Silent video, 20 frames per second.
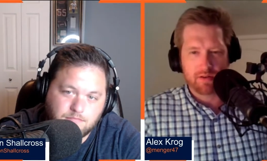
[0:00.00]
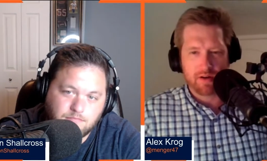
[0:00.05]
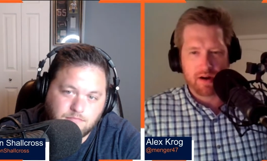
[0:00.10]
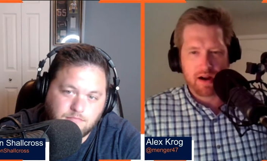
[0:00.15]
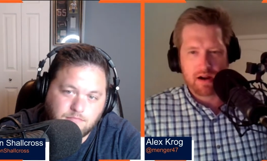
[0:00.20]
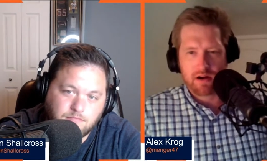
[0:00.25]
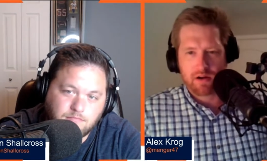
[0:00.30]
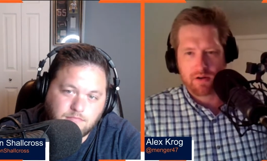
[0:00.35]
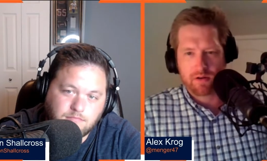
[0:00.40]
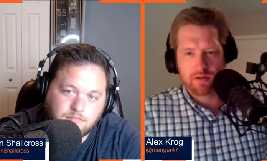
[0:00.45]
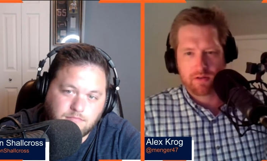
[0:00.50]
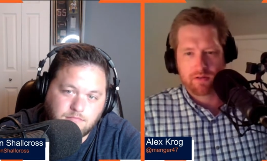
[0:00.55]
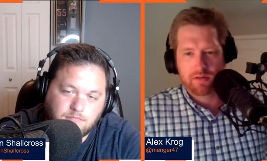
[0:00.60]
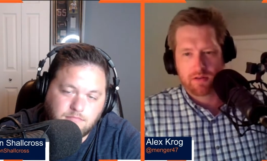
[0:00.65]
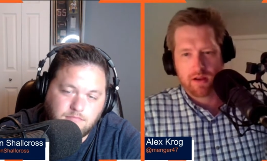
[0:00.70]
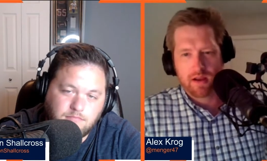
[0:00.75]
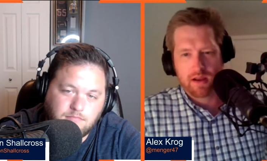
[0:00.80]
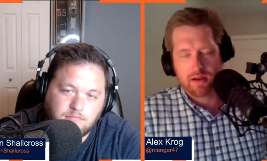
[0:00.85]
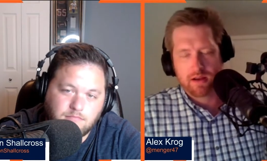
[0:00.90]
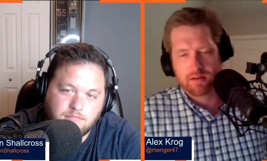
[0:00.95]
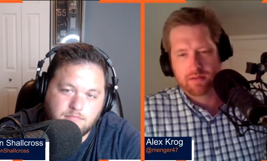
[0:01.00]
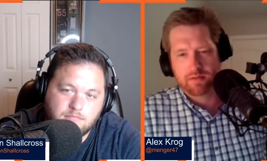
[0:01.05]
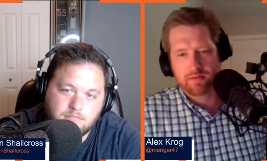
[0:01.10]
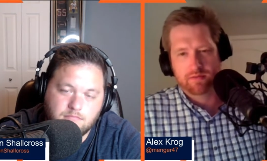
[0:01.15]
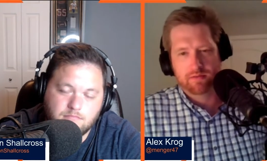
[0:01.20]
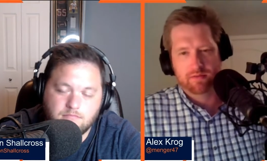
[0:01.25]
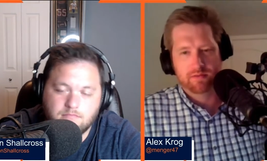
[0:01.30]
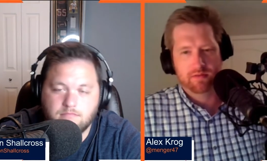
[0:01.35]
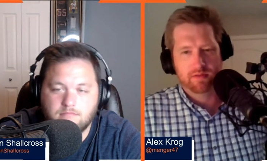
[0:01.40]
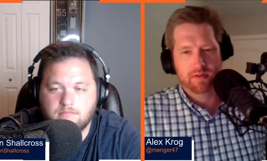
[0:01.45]
Speaker 1: around
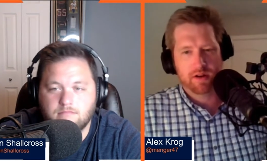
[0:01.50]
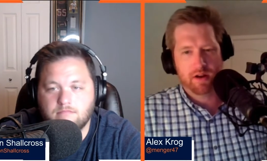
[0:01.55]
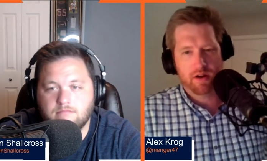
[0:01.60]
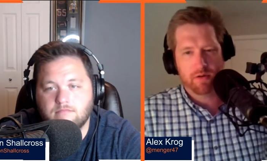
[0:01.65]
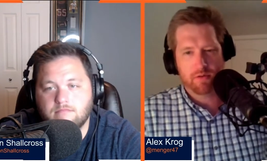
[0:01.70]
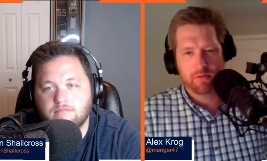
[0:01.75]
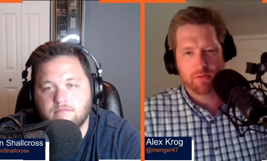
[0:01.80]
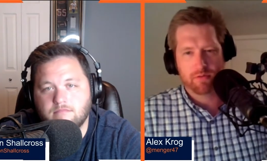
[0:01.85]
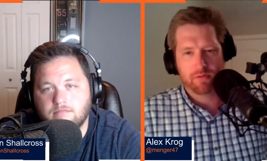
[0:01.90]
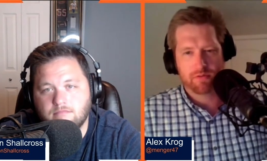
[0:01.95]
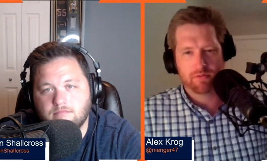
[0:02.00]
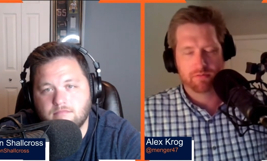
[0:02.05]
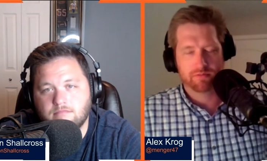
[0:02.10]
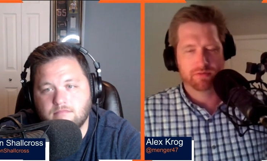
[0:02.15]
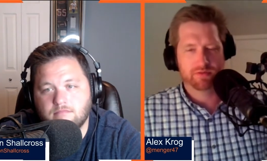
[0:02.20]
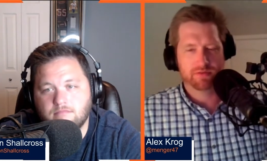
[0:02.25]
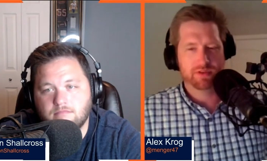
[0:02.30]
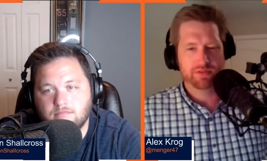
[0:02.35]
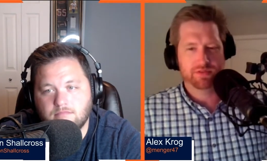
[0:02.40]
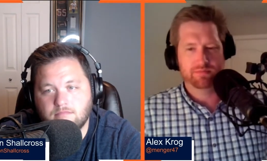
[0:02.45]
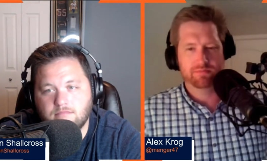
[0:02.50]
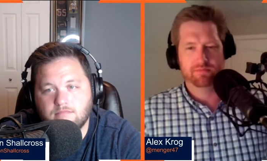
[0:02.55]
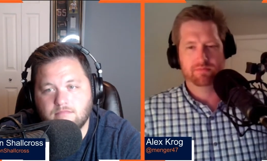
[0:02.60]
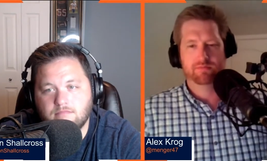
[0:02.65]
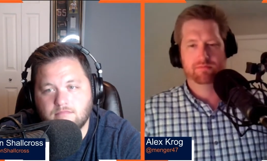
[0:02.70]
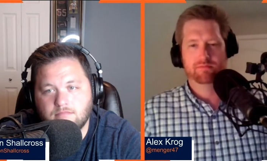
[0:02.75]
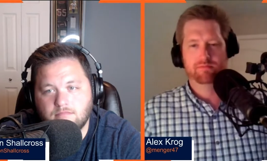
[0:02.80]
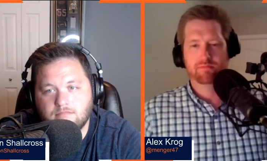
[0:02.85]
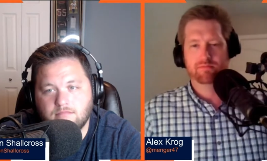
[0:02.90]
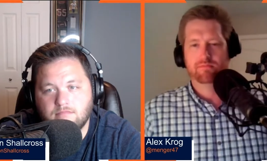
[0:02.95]
and, you know, just
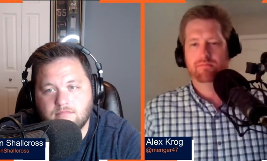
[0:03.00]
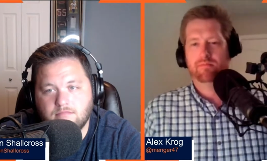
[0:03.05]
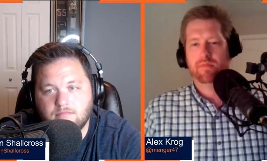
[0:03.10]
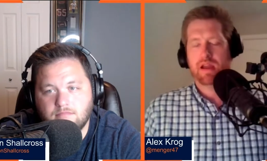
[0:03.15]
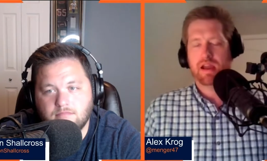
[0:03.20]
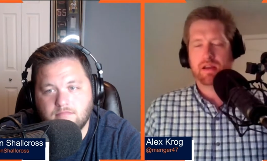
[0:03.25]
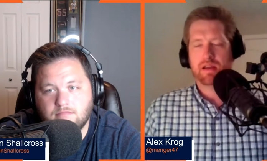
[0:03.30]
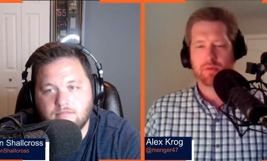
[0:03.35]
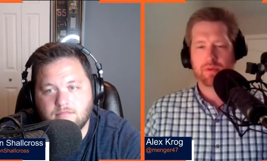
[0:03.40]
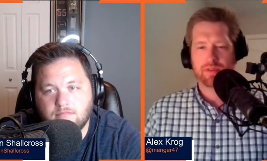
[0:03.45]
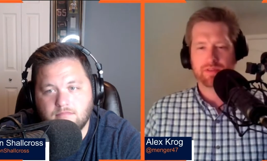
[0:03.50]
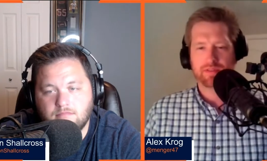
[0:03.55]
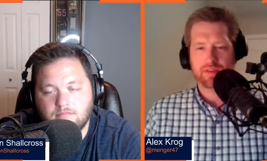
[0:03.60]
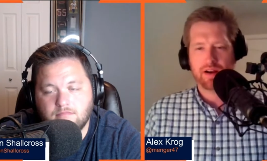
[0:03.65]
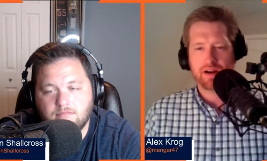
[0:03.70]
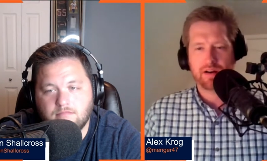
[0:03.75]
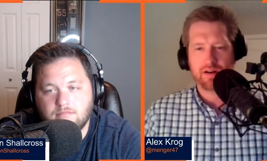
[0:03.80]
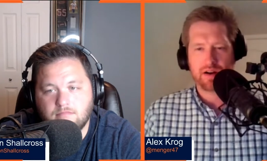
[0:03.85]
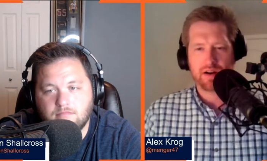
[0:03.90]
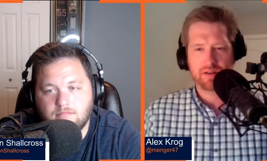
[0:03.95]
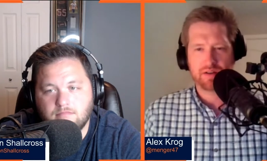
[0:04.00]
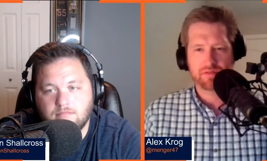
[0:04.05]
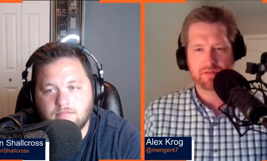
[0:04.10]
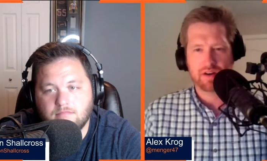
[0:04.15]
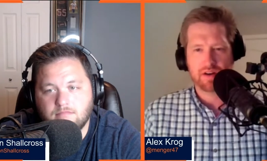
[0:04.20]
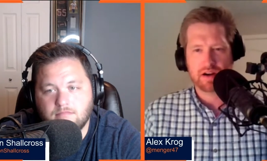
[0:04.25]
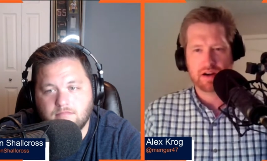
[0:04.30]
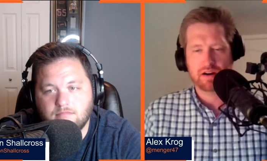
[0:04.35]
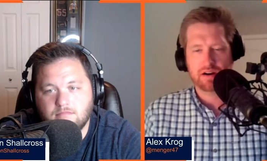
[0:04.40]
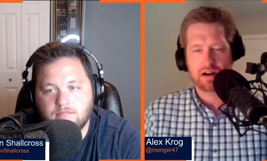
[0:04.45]
man with his hair on
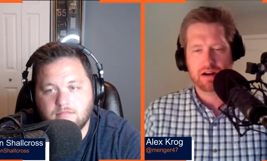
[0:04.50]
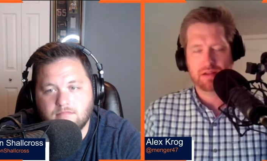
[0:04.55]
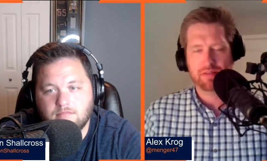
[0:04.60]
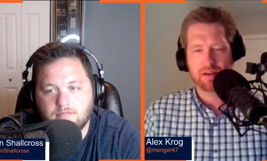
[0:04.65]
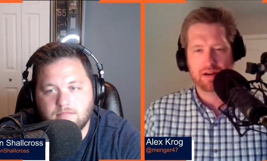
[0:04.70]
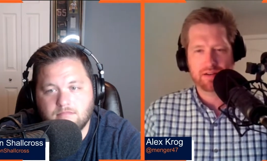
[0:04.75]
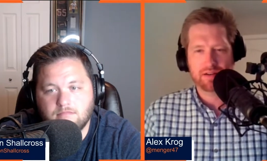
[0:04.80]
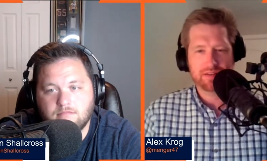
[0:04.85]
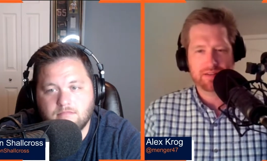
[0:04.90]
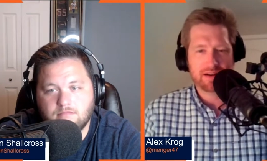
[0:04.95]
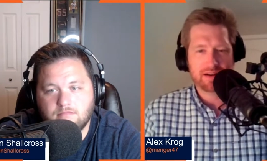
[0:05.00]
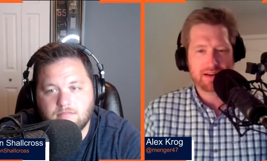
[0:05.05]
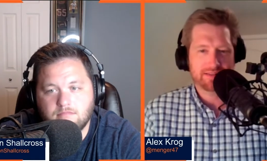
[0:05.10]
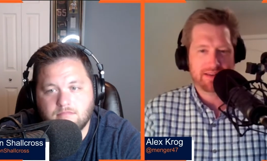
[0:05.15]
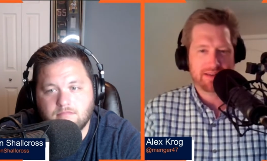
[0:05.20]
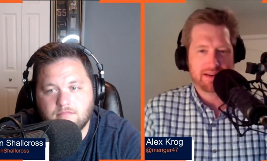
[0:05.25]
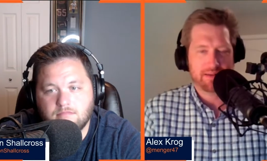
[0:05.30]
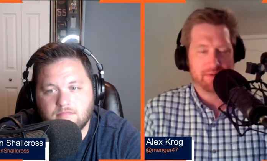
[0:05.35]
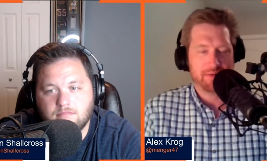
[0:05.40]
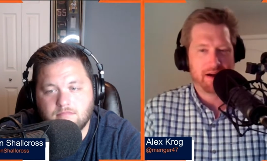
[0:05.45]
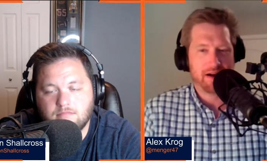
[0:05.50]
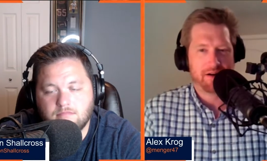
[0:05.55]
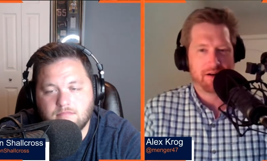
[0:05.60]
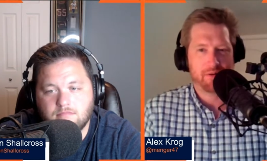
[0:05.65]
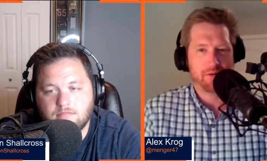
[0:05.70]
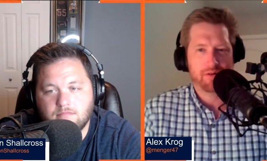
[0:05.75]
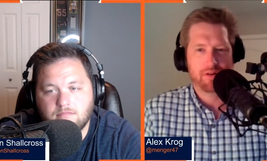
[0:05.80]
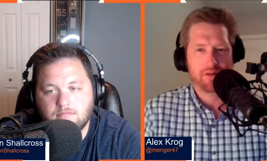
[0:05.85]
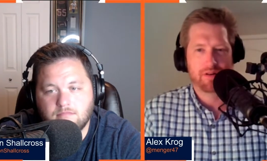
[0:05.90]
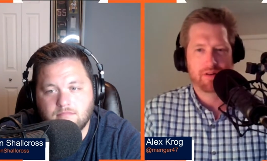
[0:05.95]
fire out there, he's not going to take him
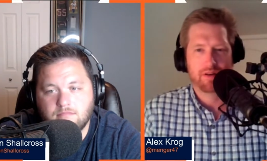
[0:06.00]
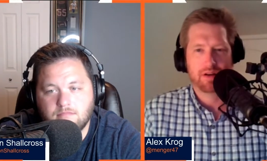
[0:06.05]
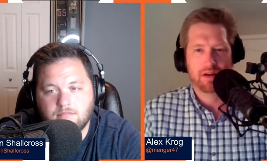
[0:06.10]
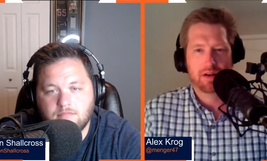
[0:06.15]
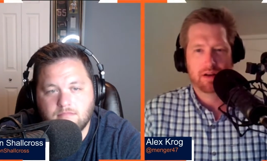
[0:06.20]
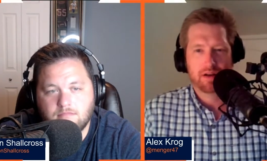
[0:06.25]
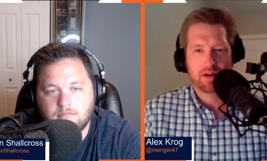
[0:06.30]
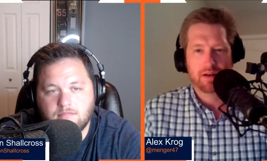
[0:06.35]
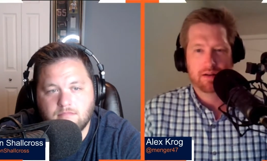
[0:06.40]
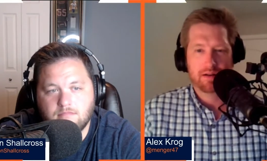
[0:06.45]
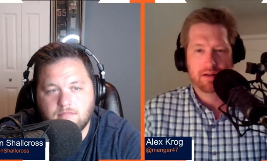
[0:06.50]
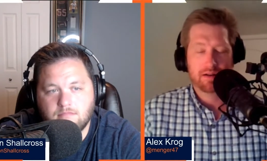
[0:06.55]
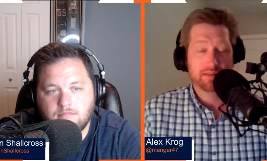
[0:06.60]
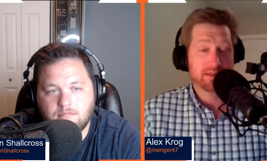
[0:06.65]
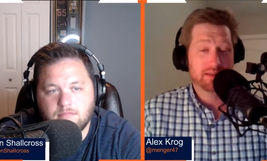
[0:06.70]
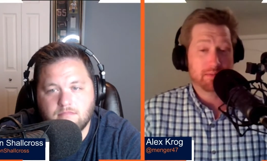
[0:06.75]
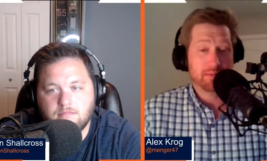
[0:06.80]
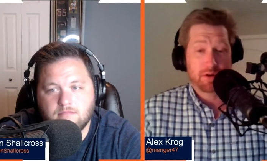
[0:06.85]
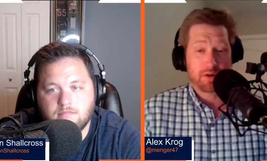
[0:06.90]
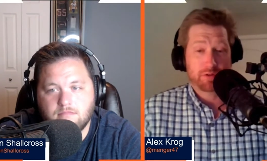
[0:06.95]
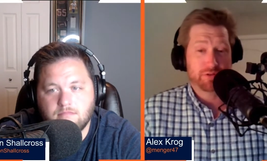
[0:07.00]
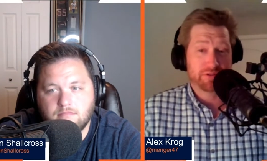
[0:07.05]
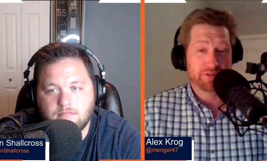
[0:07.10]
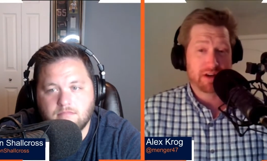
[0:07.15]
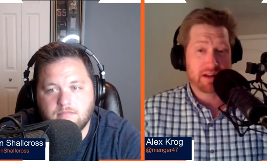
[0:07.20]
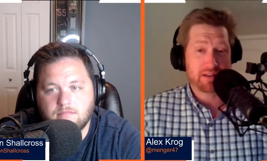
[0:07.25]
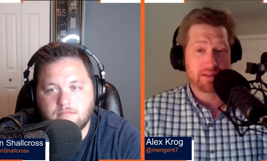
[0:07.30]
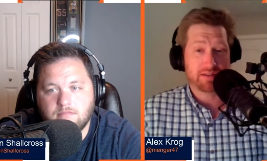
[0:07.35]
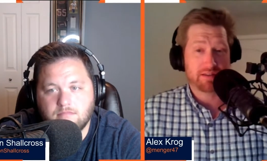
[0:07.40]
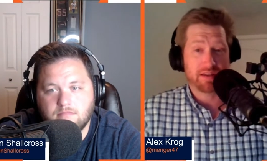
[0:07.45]
out. The same goes for
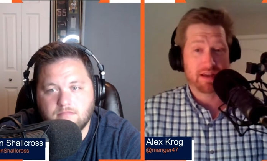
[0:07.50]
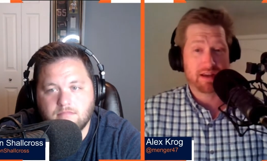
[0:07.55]
Jonathan